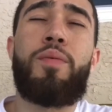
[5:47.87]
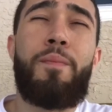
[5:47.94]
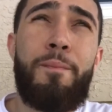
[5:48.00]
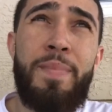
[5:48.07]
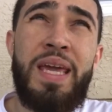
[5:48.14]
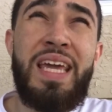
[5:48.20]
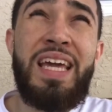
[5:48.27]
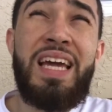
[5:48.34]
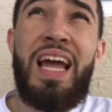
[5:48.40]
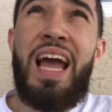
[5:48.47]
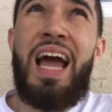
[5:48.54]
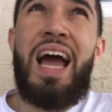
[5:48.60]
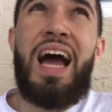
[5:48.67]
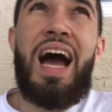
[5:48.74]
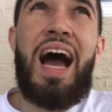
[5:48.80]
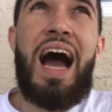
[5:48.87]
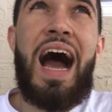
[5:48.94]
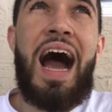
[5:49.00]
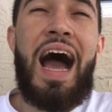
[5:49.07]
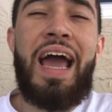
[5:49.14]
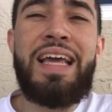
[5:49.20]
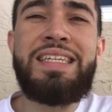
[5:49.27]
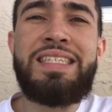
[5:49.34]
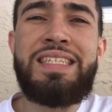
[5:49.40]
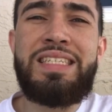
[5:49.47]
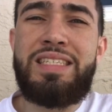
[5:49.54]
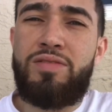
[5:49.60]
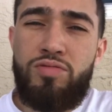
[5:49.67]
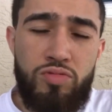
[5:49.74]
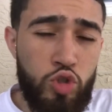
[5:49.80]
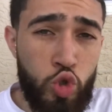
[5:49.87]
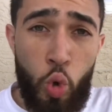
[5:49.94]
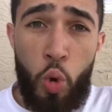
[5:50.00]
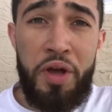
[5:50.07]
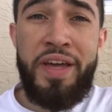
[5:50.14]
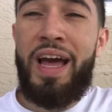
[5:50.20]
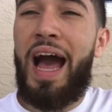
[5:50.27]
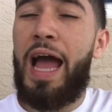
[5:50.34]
Me, I do it.